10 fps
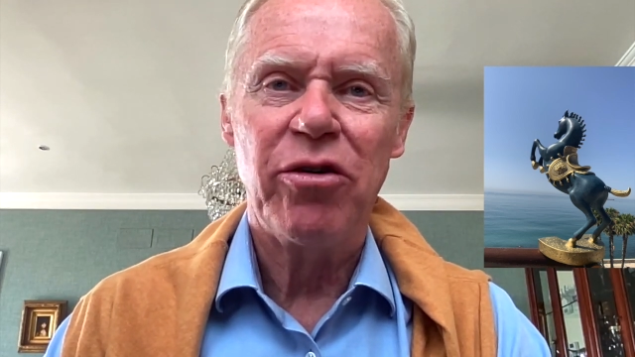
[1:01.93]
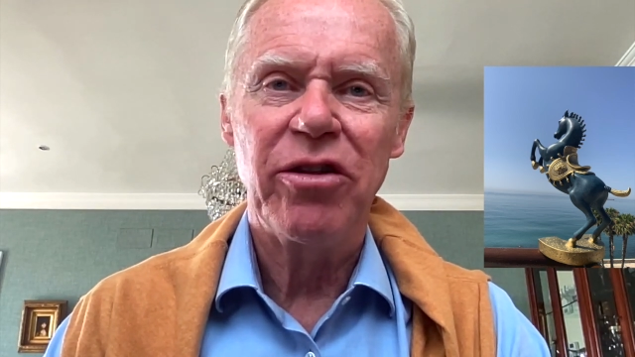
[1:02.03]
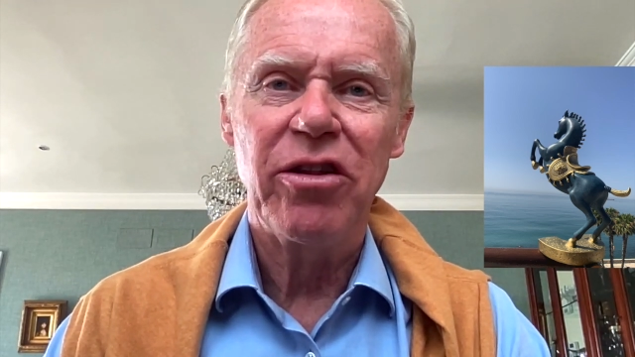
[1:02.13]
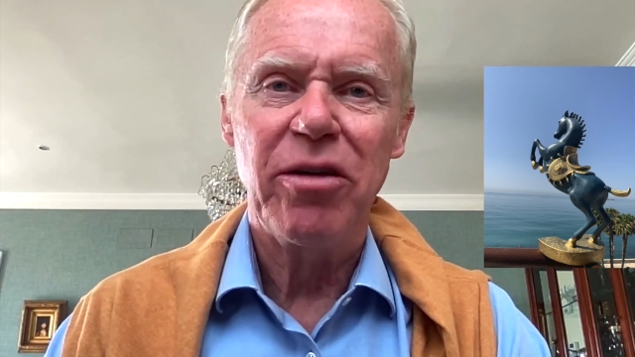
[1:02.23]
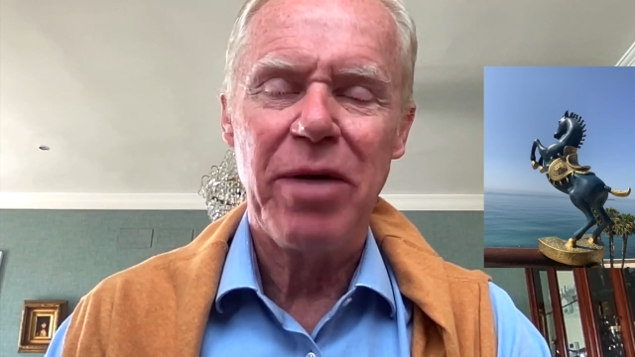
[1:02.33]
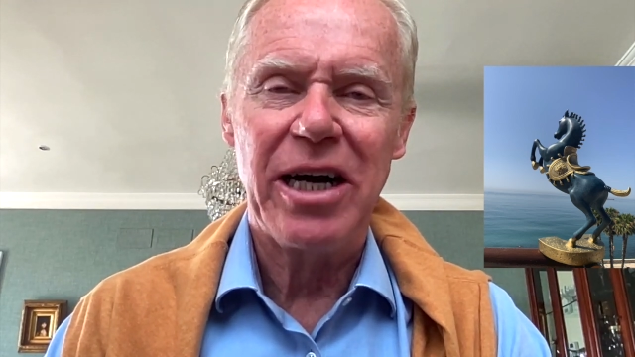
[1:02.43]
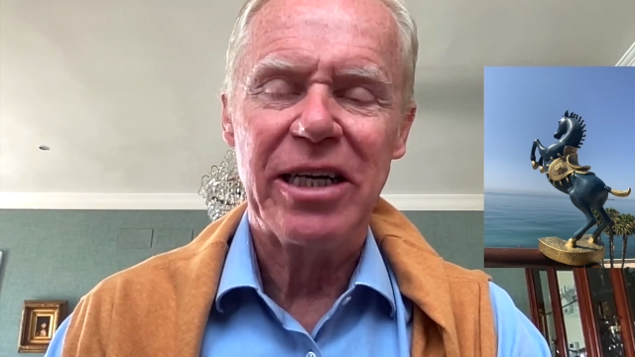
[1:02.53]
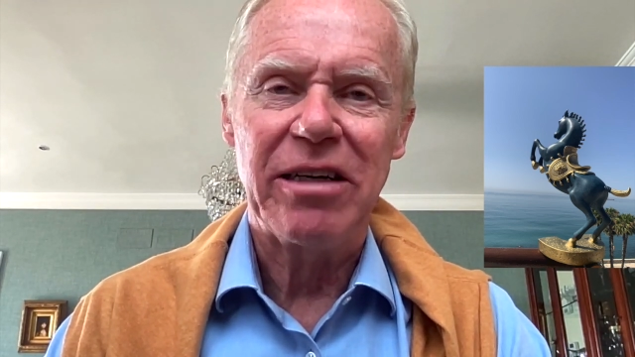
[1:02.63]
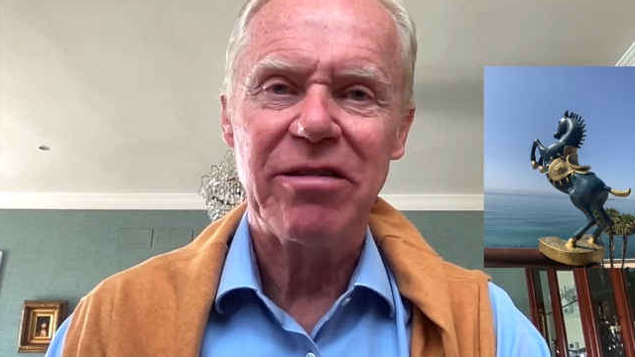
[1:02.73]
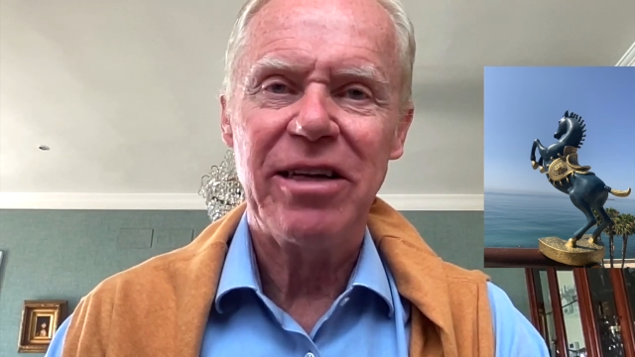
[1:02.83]
on the
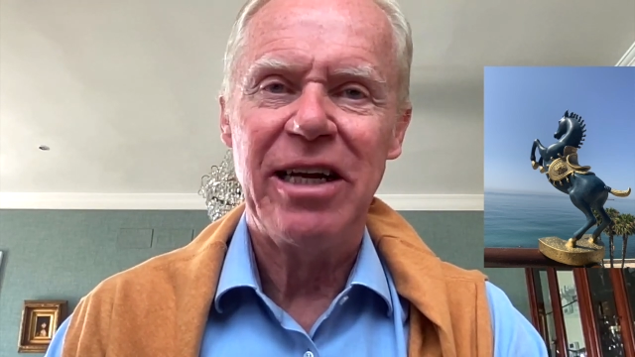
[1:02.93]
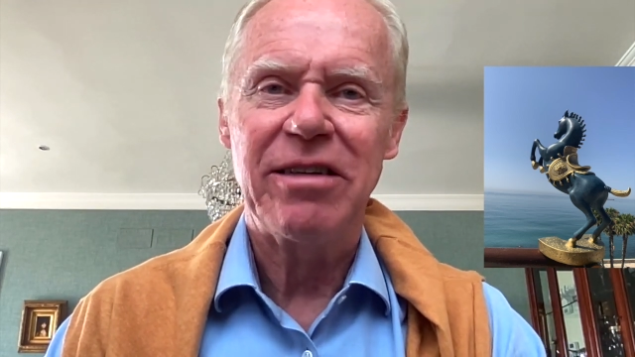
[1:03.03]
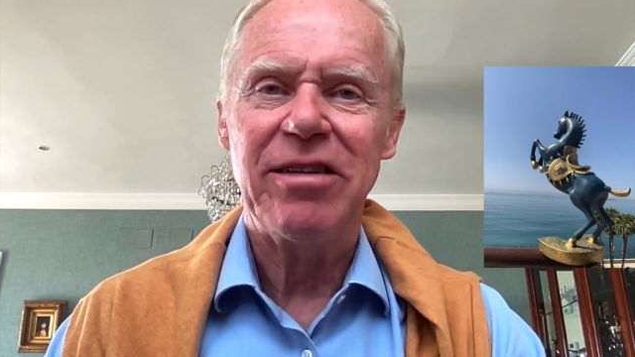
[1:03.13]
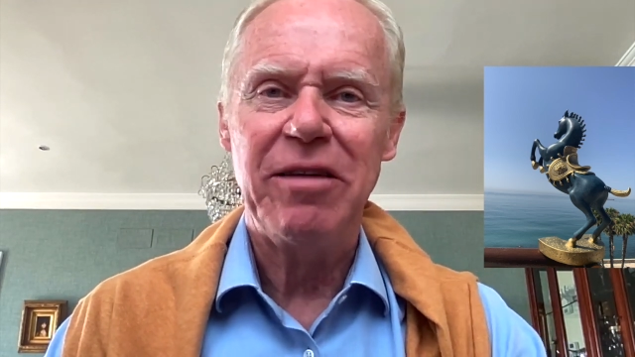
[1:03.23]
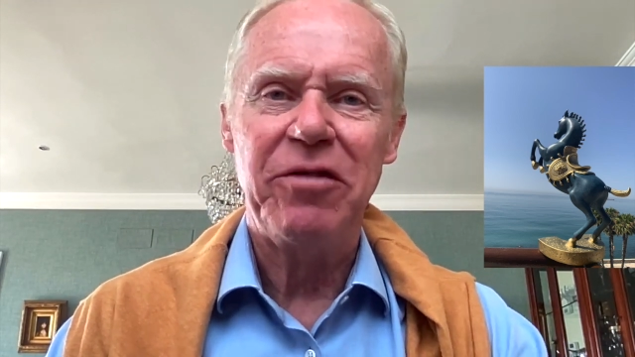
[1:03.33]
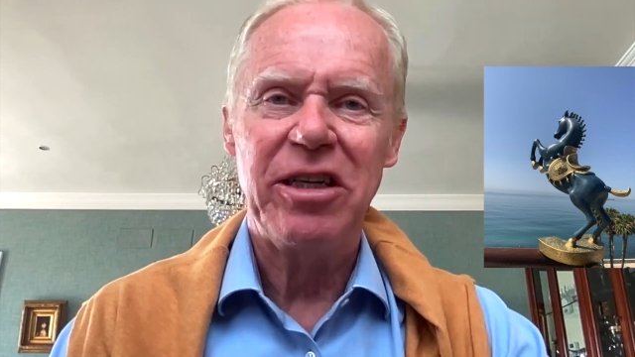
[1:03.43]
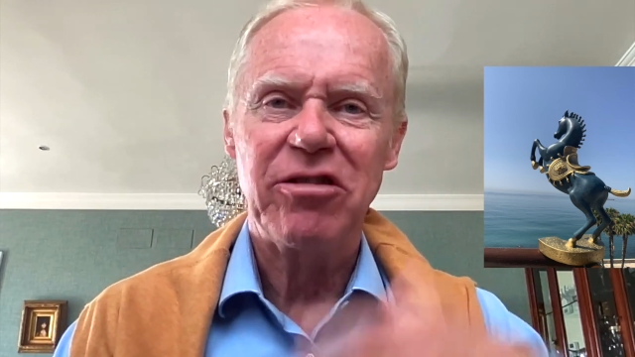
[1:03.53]
market. And if it is